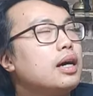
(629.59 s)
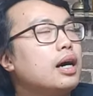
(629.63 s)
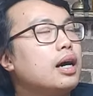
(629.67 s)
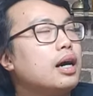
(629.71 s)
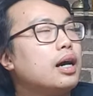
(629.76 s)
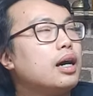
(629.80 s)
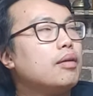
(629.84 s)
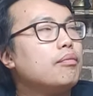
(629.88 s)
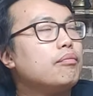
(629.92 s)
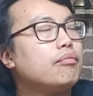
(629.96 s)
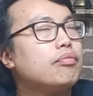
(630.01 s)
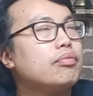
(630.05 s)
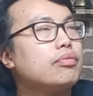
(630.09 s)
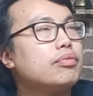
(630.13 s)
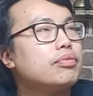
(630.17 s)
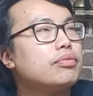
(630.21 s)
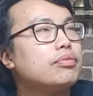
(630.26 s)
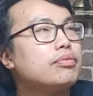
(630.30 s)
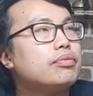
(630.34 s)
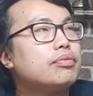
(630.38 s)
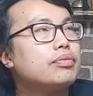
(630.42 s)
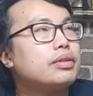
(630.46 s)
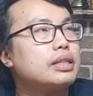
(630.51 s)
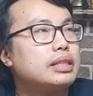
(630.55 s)
Um,
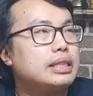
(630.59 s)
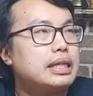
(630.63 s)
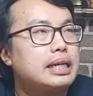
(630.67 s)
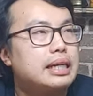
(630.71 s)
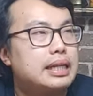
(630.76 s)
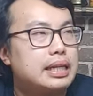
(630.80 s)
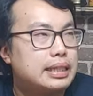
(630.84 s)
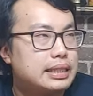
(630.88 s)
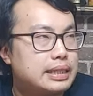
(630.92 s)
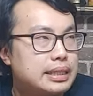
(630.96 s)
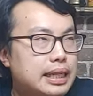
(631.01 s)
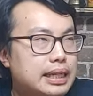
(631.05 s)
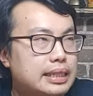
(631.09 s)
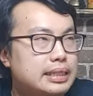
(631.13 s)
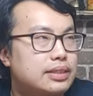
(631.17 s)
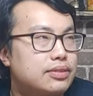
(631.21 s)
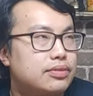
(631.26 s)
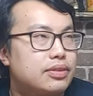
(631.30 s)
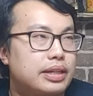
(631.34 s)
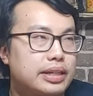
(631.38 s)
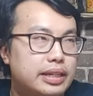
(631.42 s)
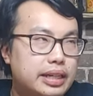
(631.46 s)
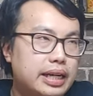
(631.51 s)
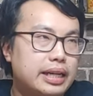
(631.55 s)
a slice
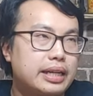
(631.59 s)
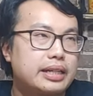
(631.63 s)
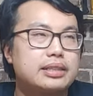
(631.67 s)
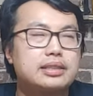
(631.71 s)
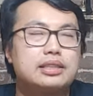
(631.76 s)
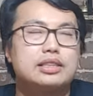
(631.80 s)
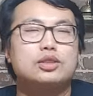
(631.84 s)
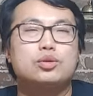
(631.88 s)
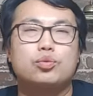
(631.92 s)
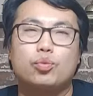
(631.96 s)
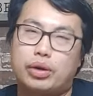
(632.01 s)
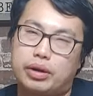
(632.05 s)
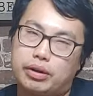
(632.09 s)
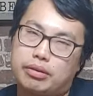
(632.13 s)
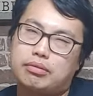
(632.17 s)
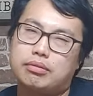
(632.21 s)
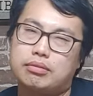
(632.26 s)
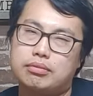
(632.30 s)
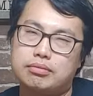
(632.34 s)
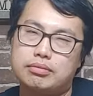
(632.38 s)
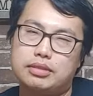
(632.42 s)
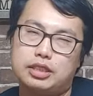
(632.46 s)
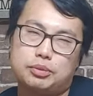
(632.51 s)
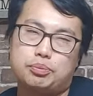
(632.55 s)
of like, hey, this is where
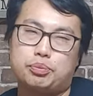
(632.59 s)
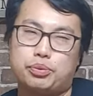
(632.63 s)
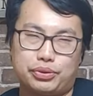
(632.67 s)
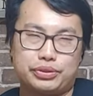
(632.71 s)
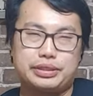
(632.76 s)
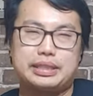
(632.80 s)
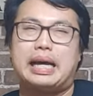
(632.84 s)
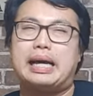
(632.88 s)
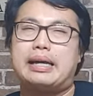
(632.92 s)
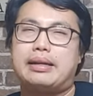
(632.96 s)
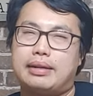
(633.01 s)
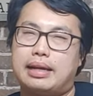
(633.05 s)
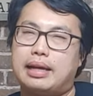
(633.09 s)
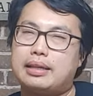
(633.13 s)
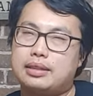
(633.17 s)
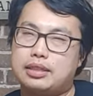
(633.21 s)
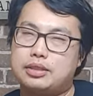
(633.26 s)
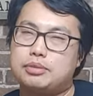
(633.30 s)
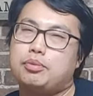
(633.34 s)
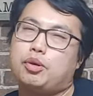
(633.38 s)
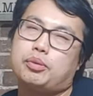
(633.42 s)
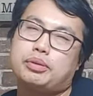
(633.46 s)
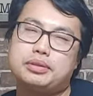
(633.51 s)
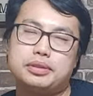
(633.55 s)
this brewery at, at
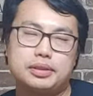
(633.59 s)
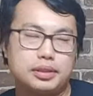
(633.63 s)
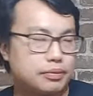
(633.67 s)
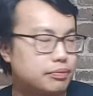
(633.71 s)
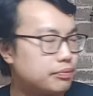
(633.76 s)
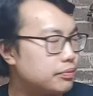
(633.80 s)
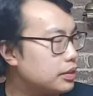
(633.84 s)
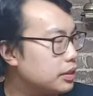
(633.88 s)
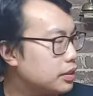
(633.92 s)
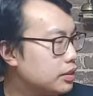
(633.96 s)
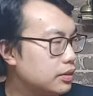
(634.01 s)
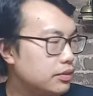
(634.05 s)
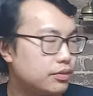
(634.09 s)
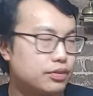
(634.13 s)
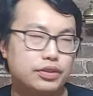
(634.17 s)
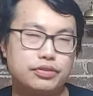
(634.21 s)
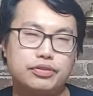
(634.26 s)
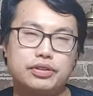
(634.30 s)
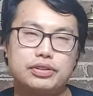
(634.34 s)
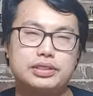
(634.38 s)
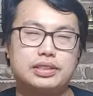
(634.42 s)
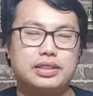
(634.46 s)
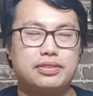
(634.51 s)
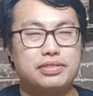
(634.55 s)
this moment. So
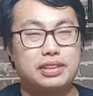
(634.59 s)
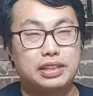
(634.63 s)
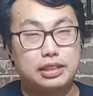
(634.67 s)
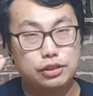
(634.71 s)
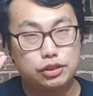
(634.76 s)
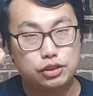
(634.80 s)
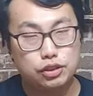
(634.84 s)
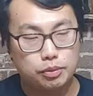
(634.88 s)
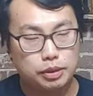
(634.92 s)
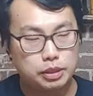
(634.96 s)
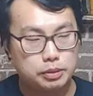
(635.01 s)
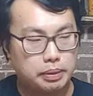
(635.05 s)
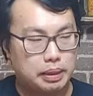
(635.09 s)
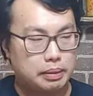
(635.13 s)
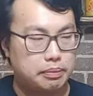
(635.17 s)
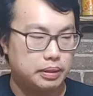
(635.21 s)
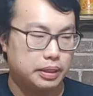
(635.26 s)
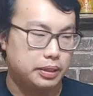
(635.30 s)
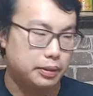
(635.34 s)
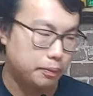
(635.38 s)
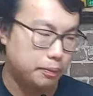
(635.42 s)
really fun stuff. Thank you so much, Bob.